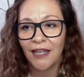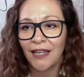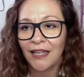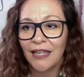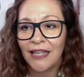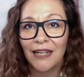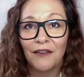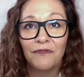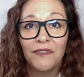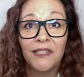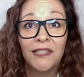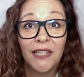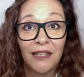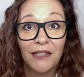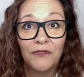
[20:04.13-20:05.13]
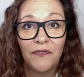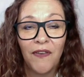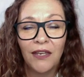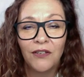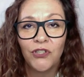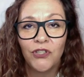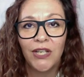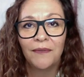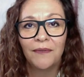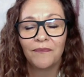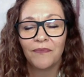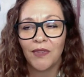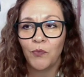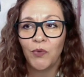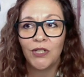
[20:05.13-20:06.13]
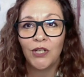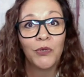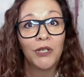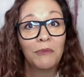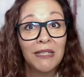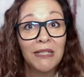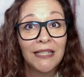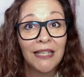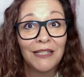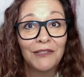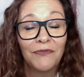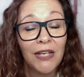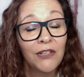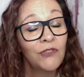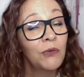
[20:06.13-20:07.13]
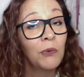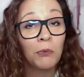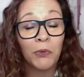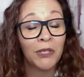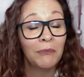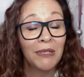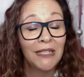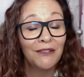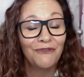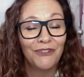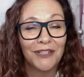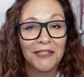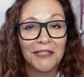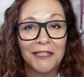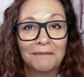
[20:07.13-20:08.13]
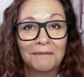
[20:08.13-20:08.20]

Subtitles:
Enough is satisfactory, and we don't want to be satisfactory. We want to be different.